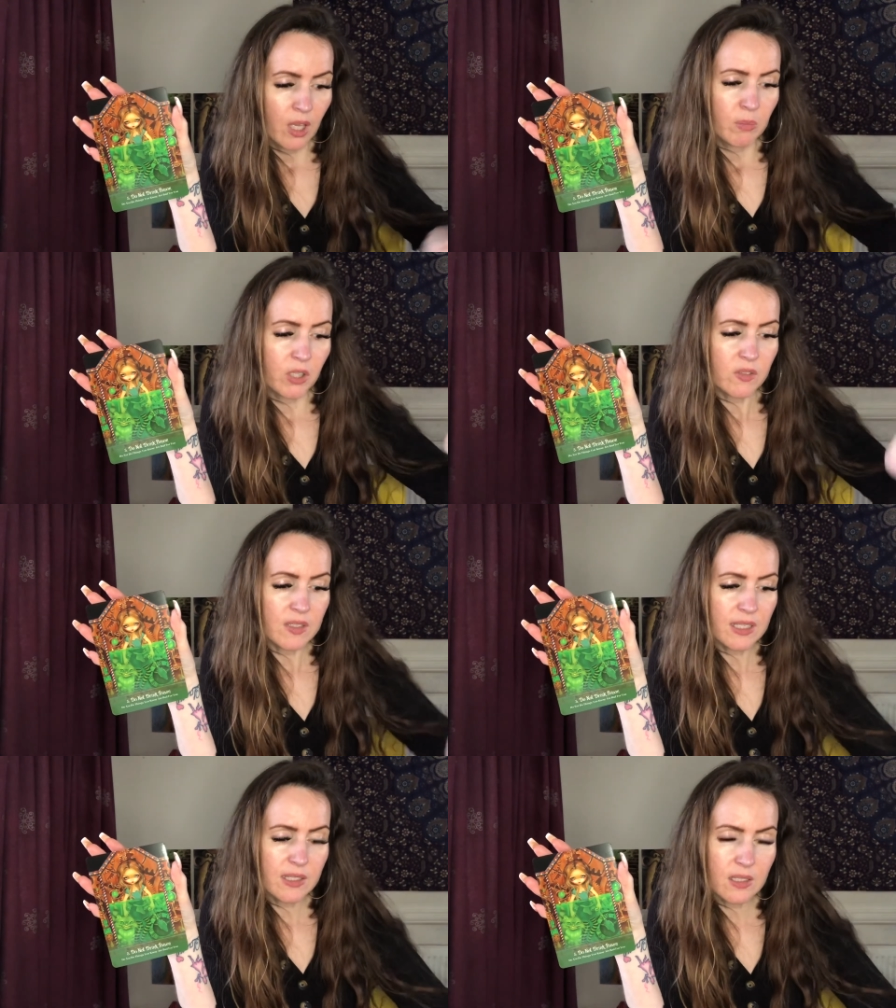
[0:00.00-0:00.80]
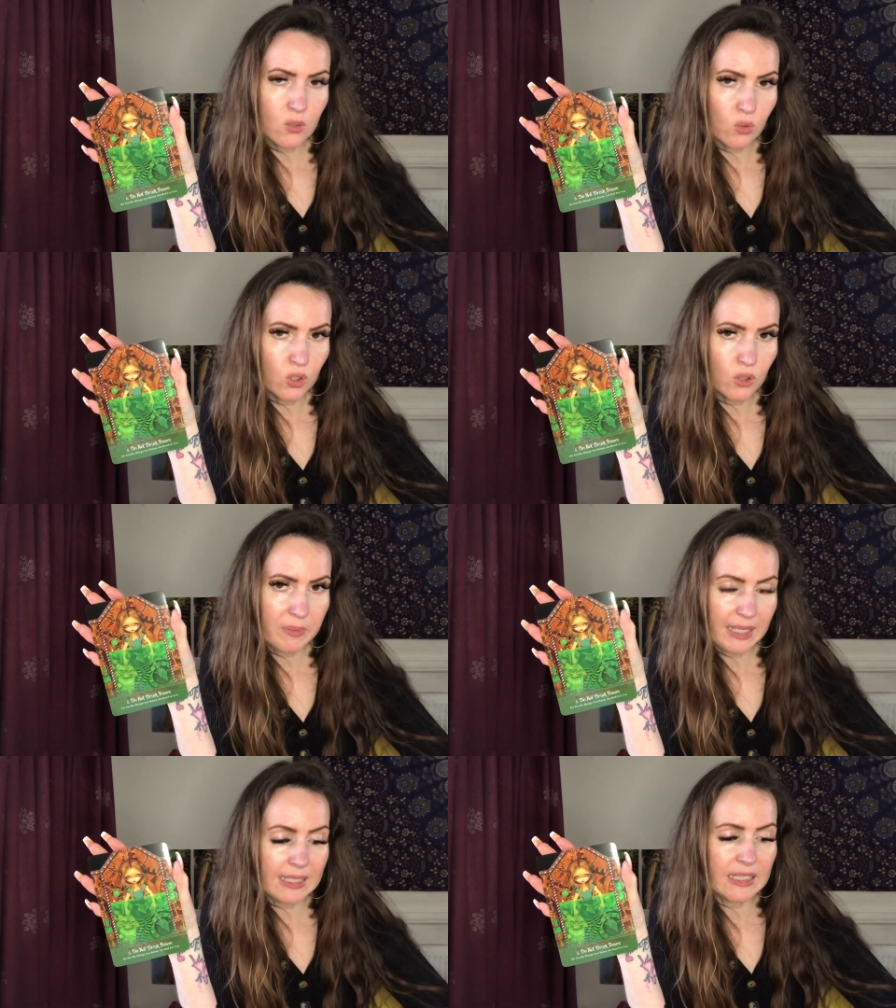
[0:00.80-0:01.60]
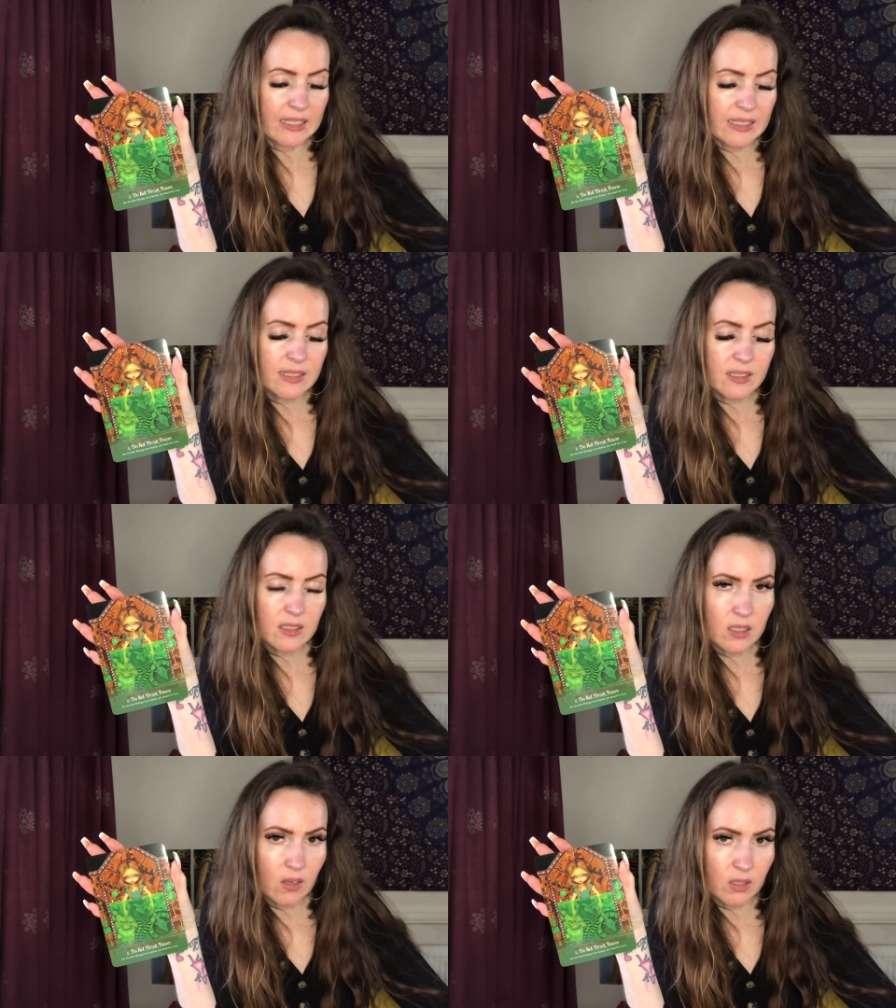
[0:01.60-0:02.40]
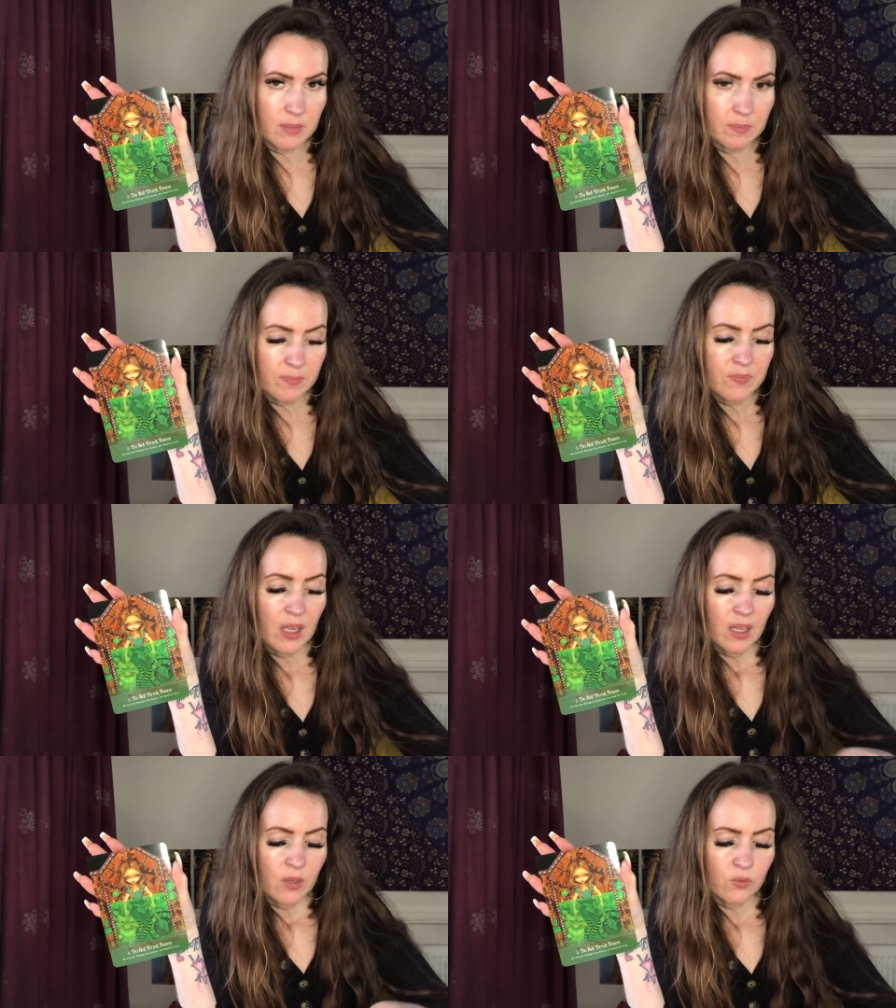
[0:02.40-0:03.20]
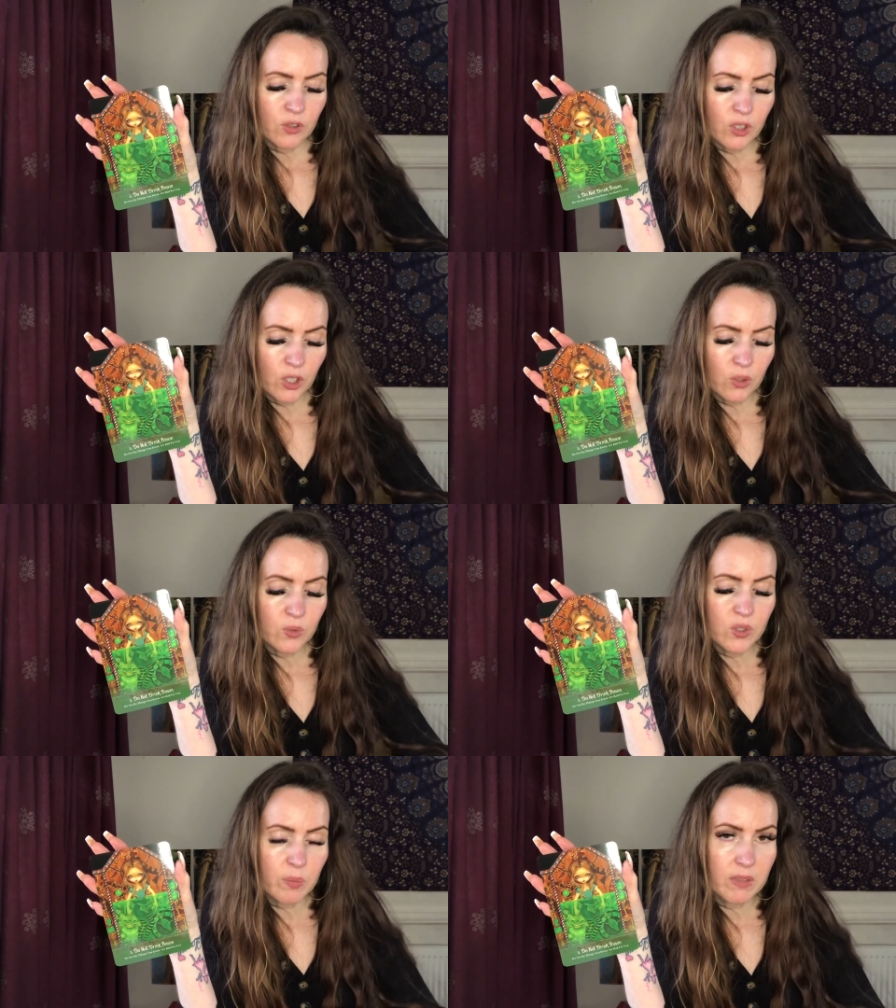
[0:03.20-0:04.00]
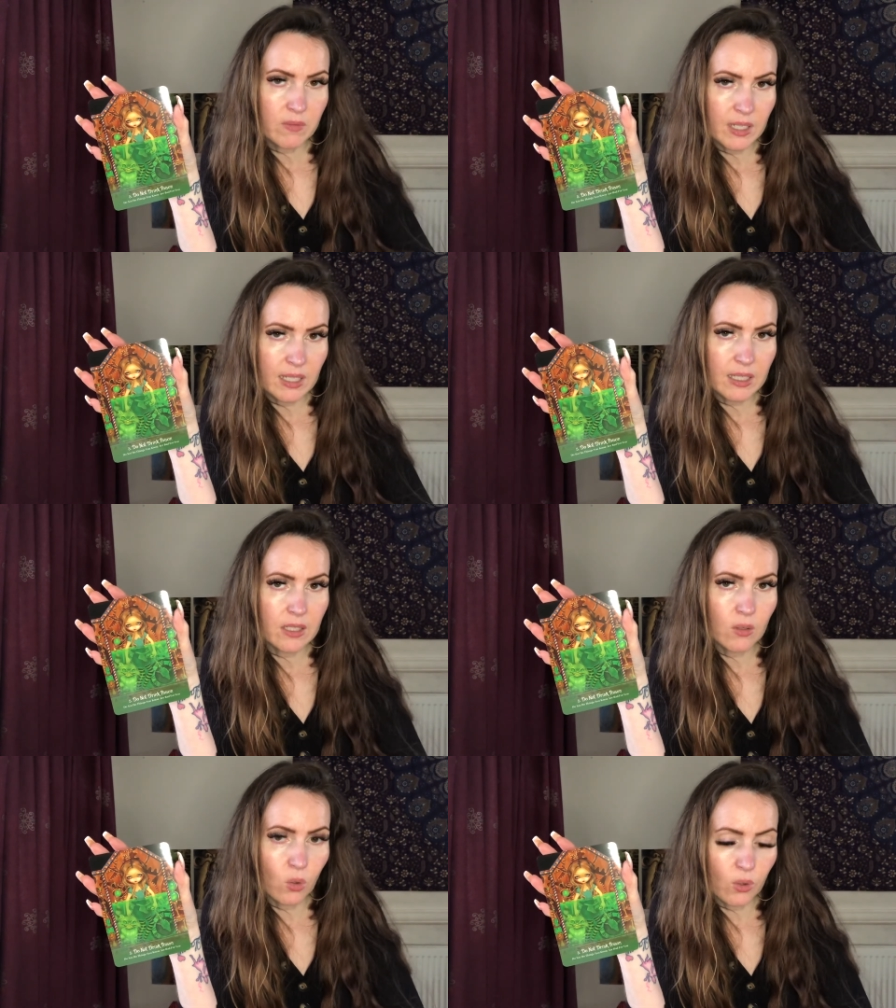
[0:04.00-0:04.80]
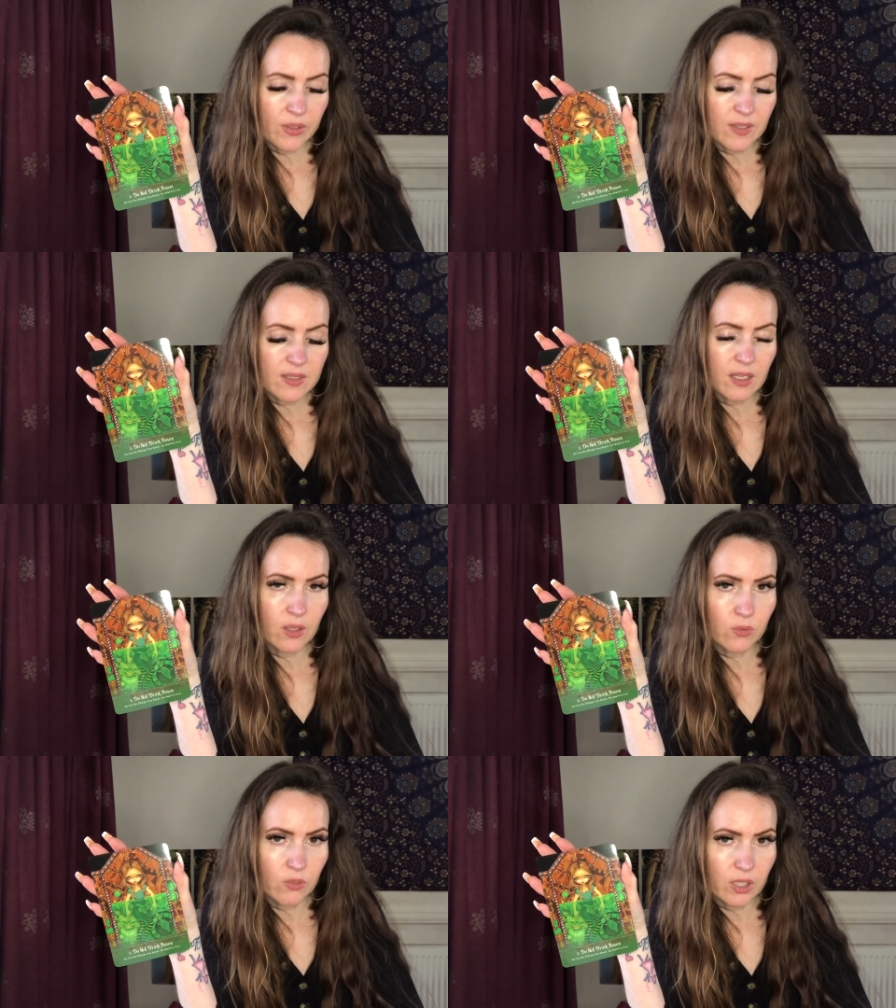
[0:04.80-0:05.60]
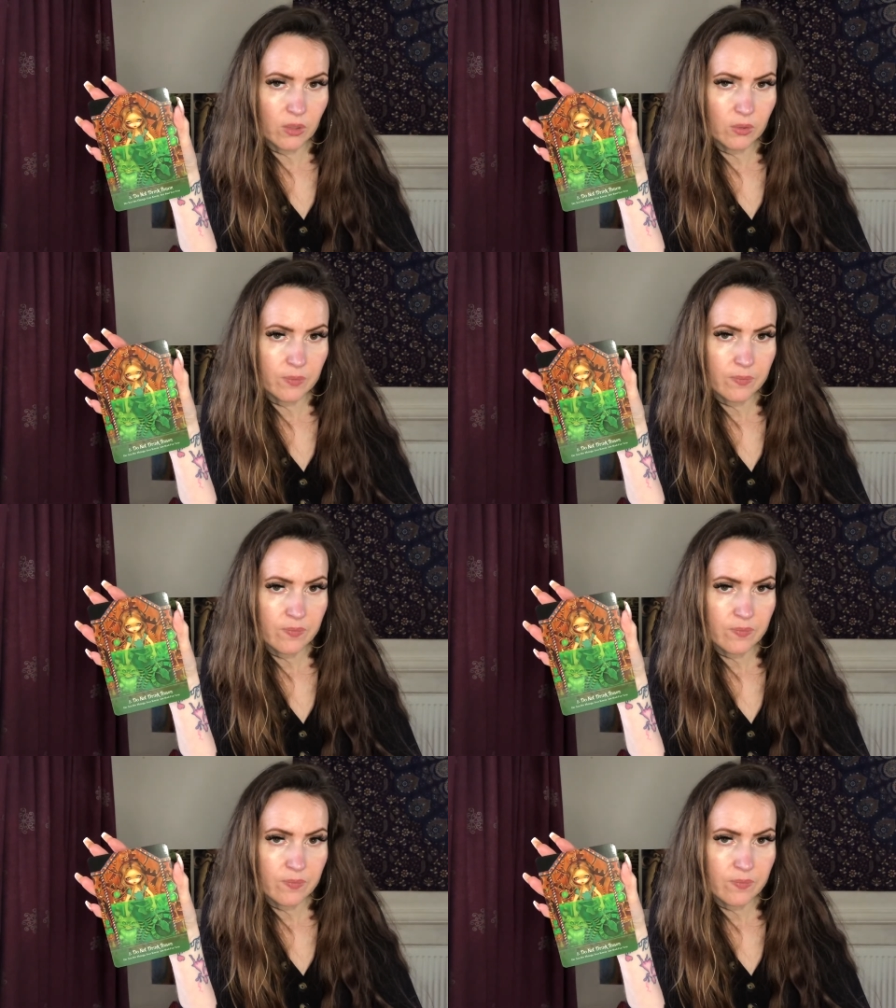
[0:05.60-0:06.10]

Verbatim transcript: because this is your new beginning. This is the time for you to be really authentic and real.